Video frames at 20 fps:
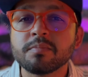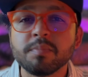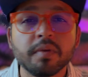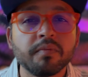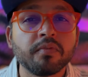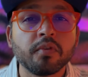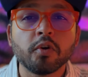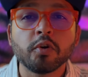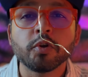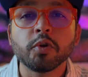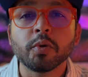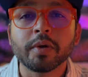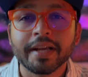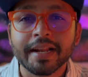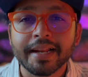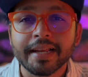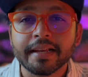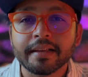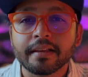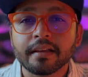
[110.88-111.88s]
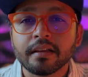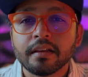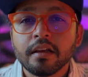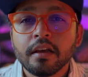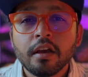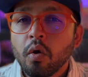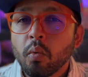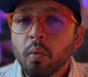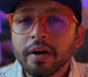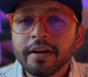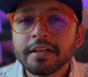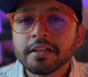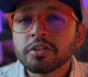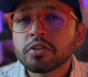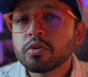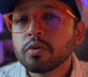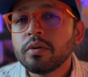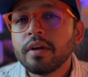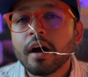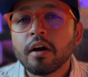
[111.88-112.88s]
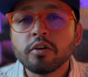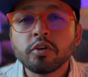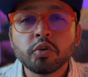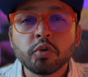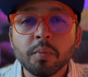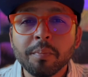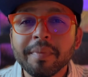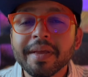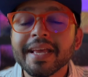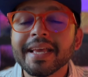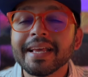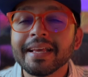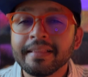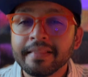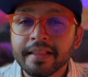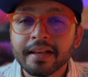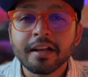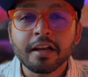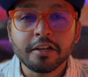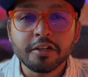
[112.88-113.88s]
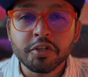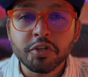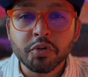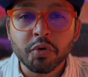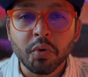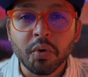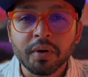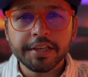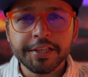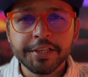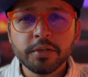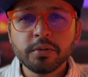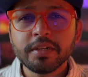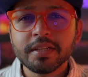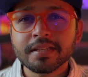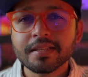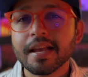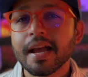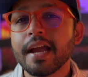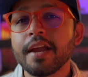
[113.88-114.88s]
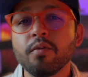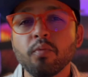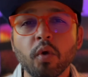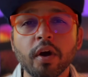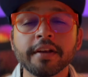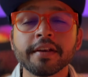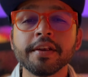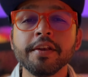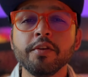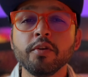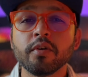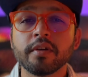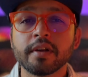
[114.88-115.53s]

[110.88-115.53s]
before you click. What stood out to me in the control? You decide what Neo